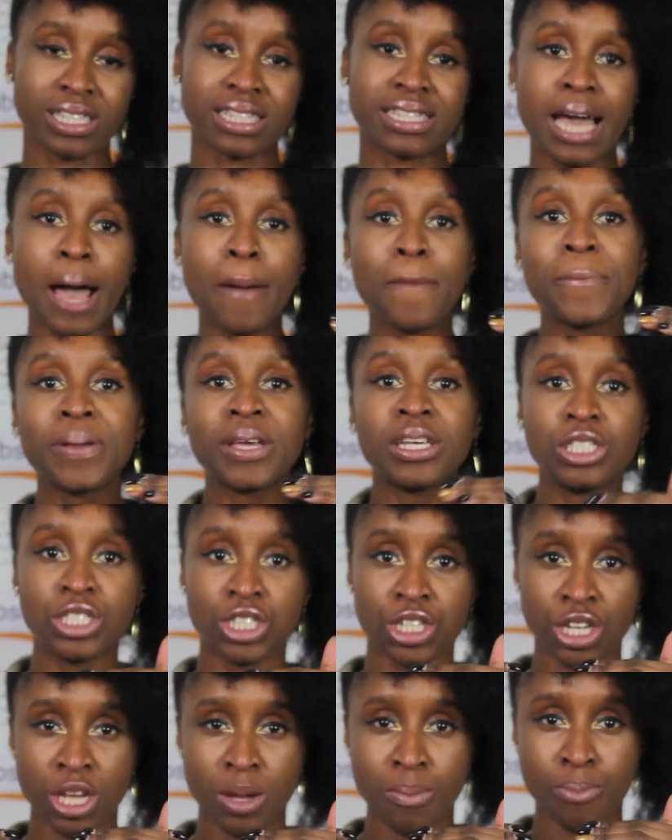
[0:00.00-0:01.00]
and that
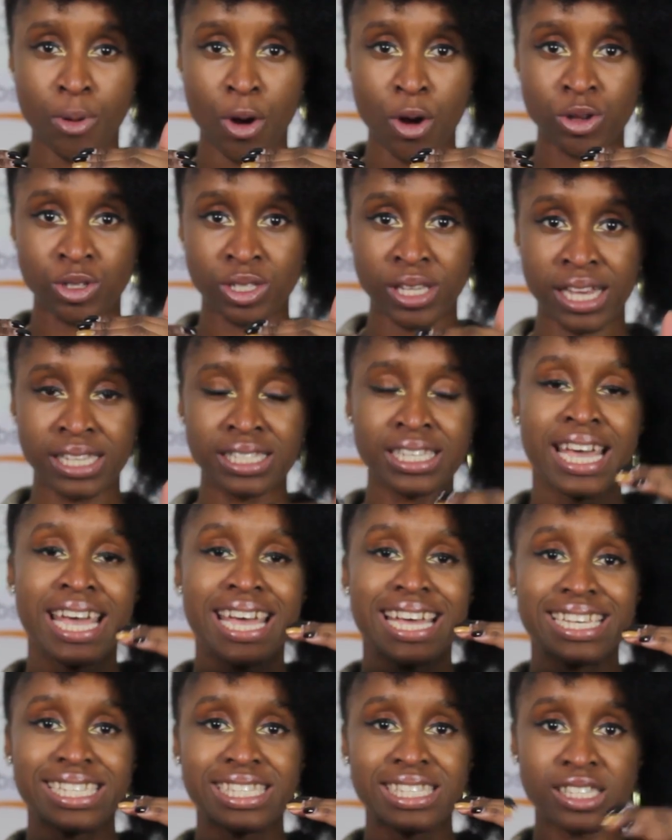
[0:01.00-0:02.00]
pinching in process
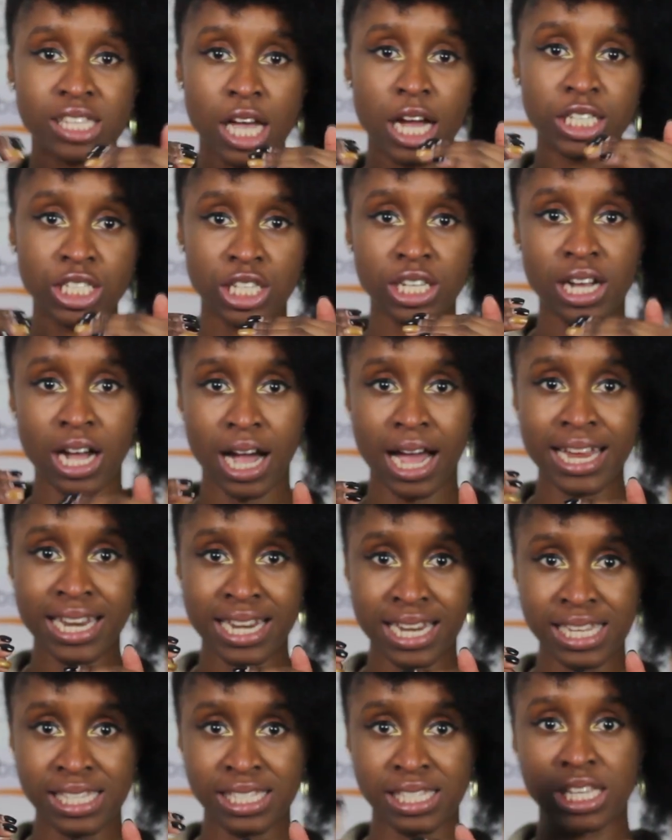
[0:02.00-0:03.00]
is
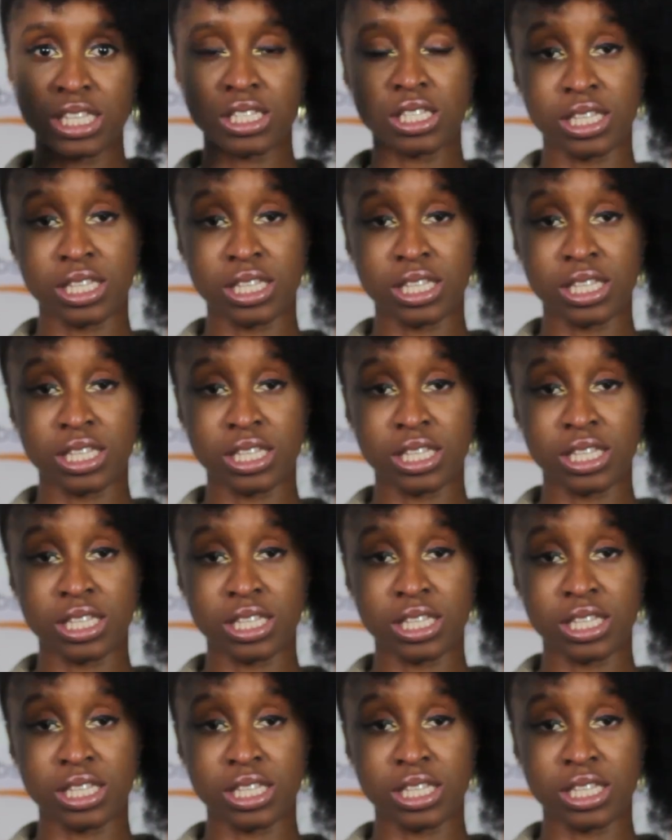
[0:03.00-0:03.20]
cytokinesis,